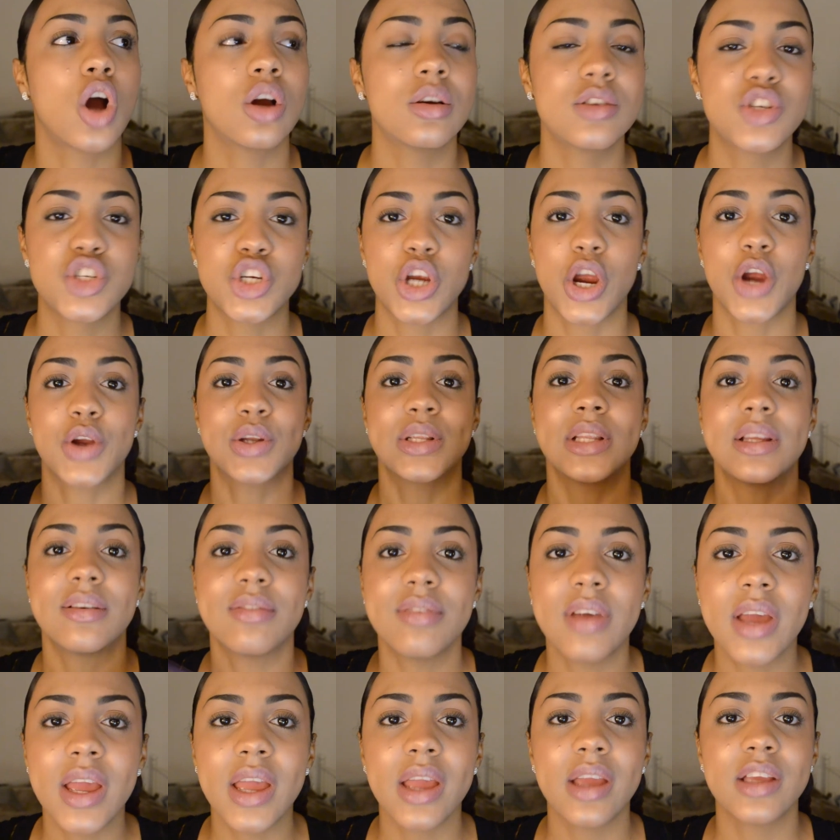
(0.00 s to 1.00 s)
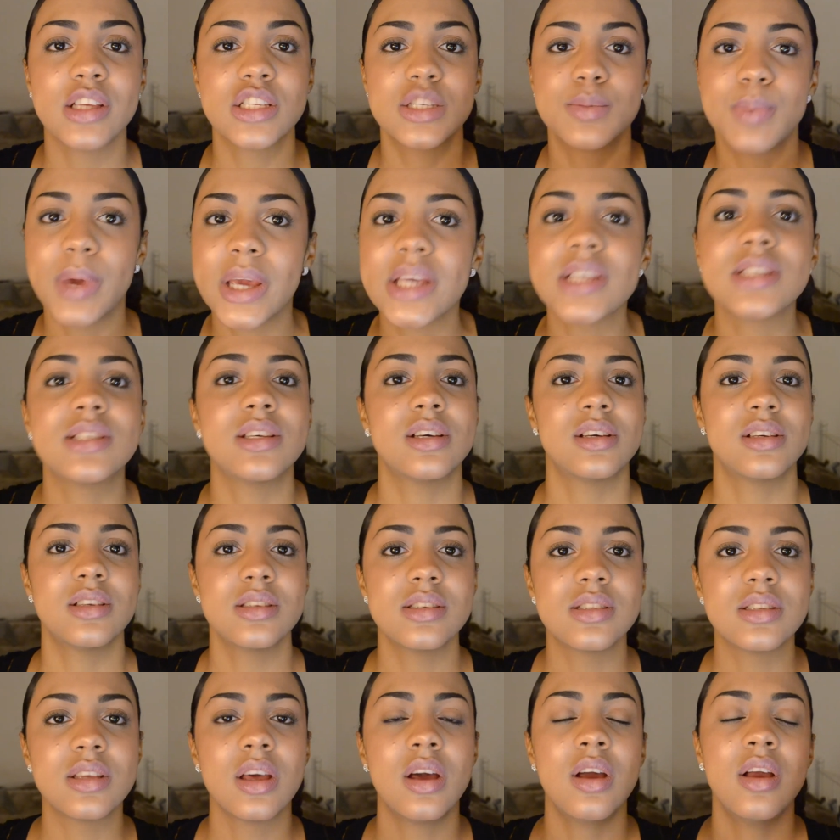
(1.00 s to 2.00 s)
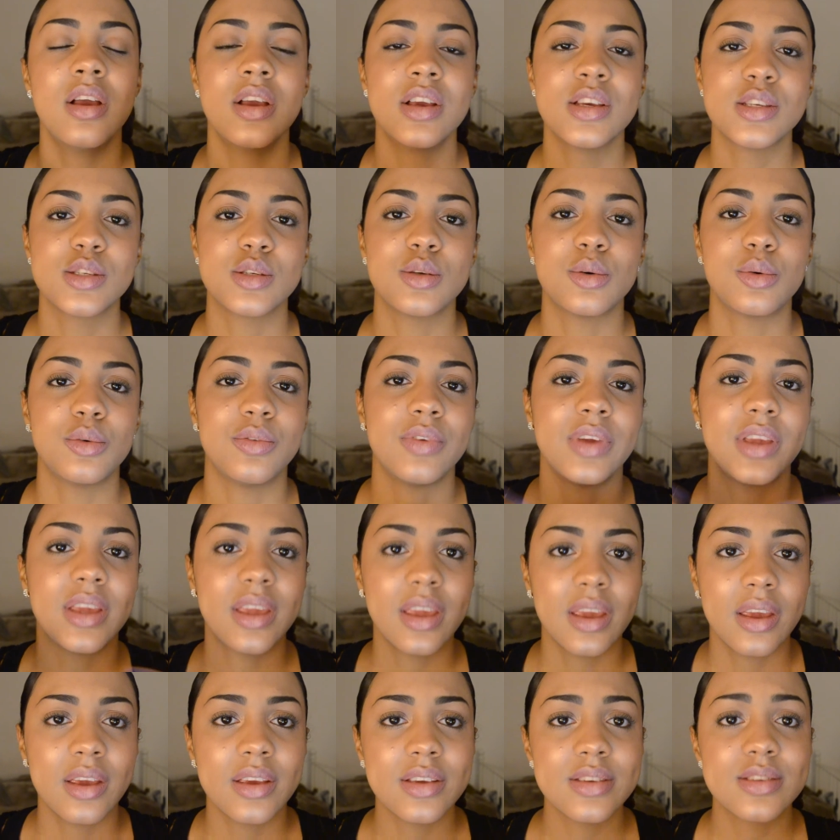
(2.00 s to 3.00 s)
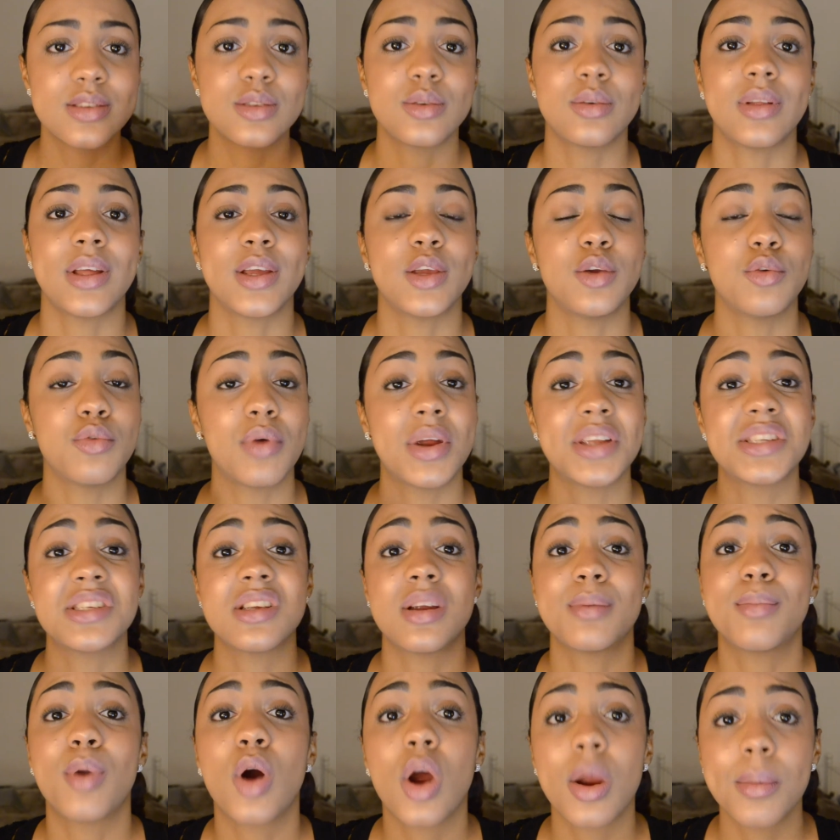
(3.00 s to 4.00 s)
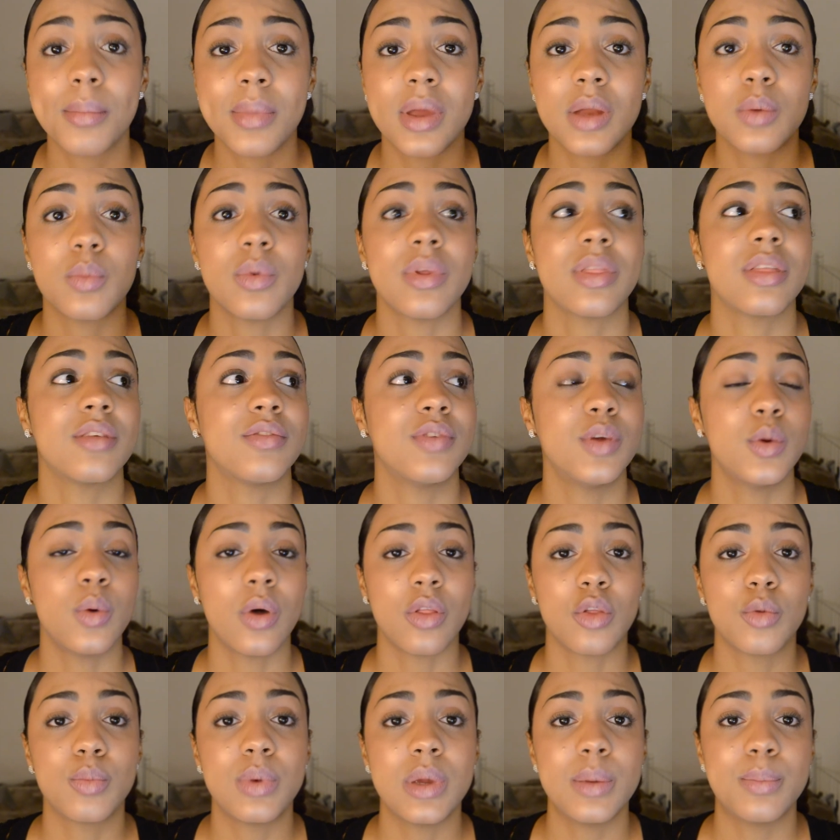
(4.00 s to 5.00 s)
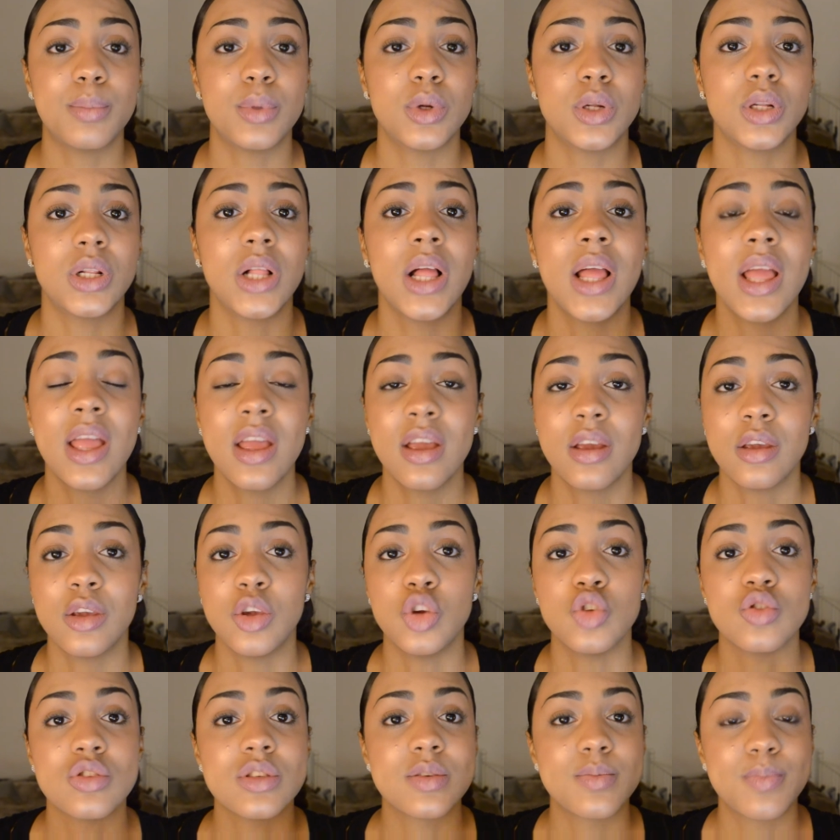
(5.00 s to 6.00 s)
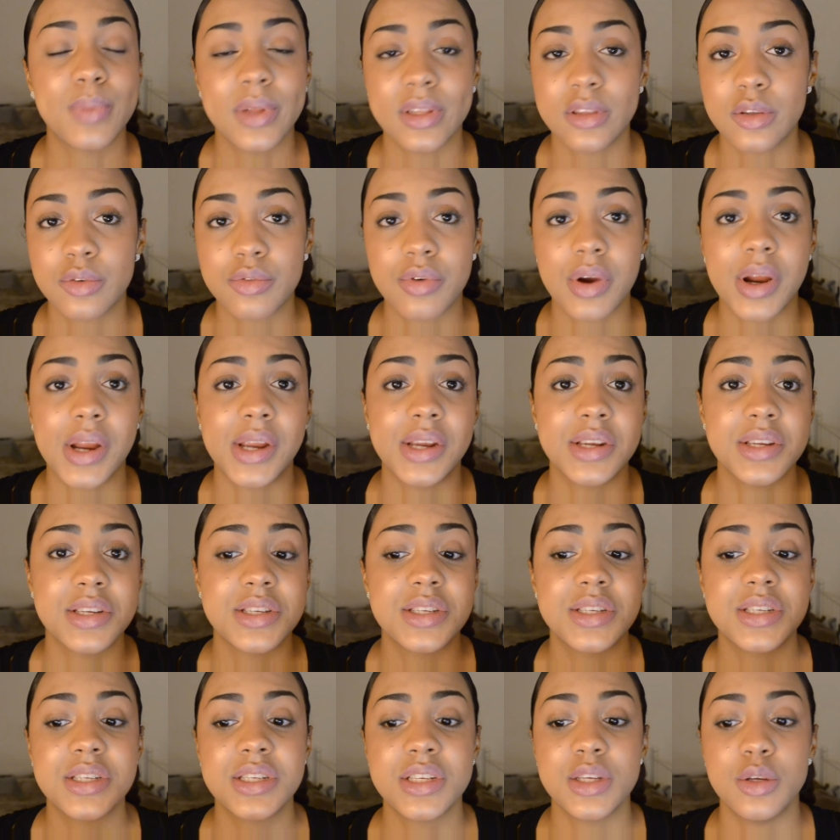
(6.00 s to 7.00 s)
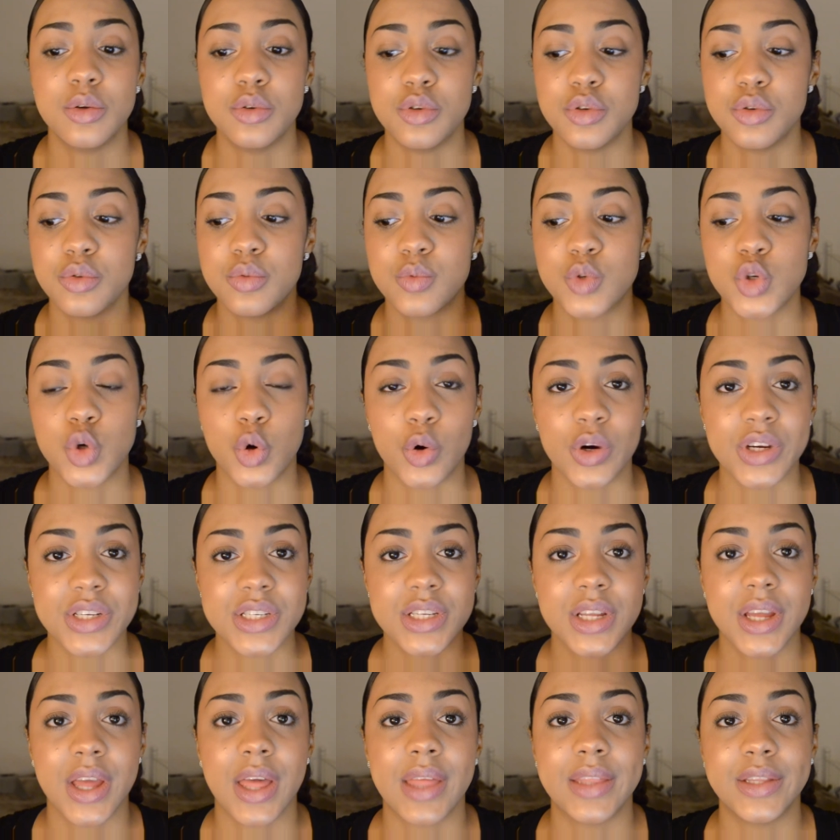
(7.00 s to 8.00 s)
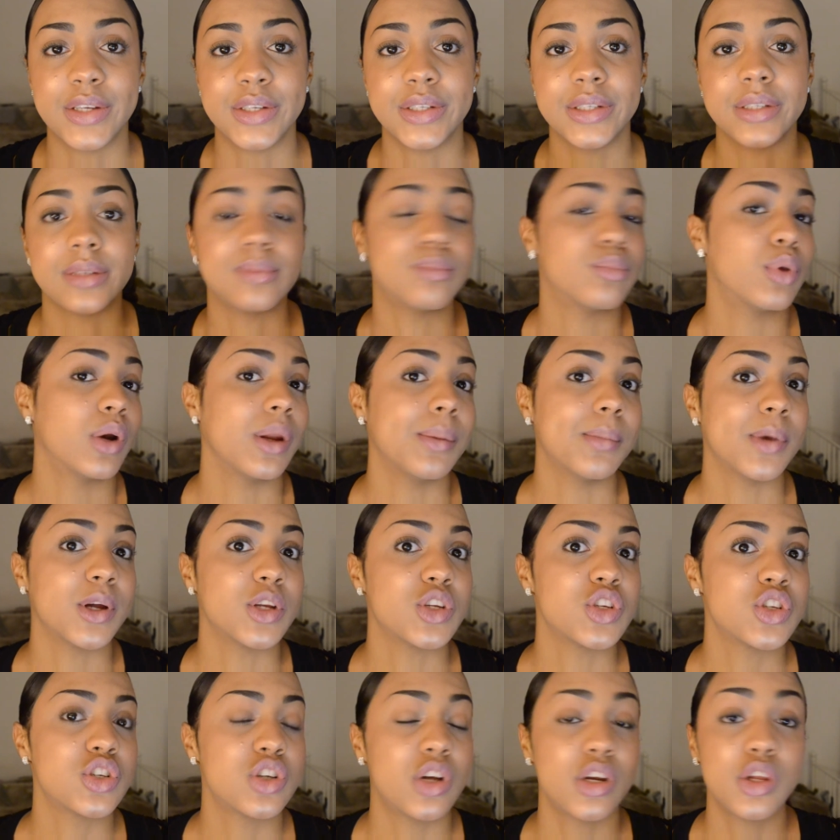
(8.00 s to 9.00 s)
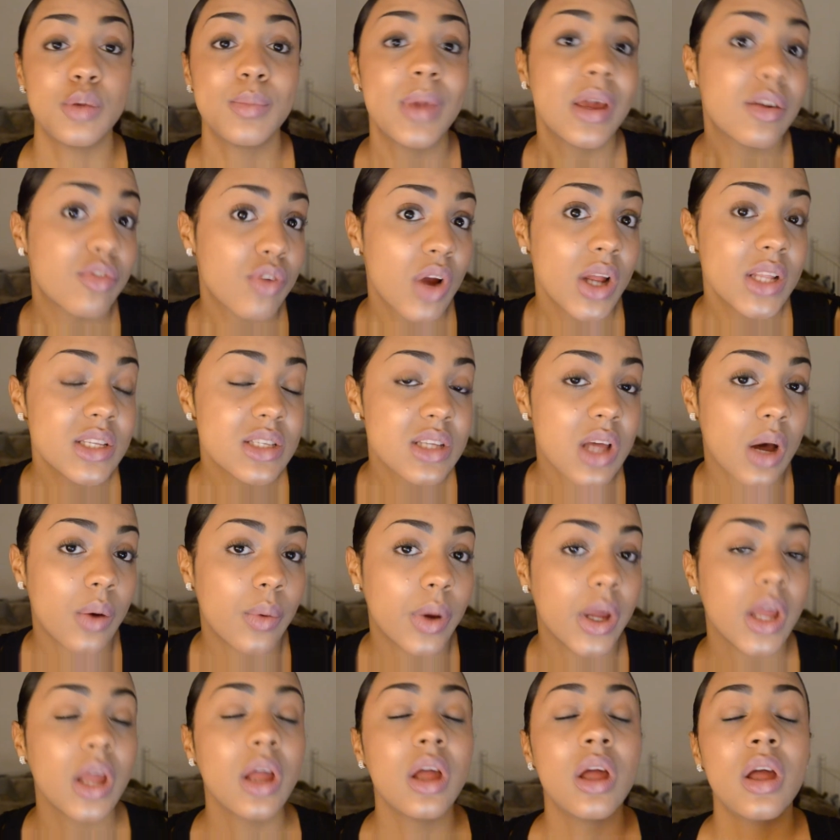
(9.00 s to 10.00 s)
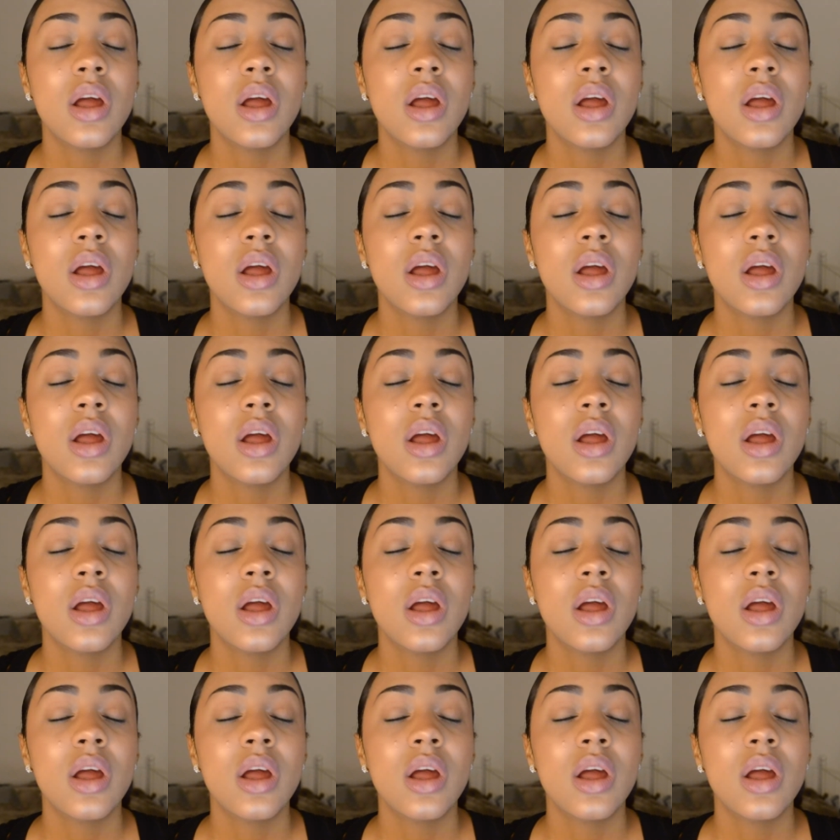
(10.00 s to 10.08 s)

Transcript: shared living spaces, so WGs, so like you rent an apartment with a few other people, you split the rent, you do chores together pretty much, and you make friends that way.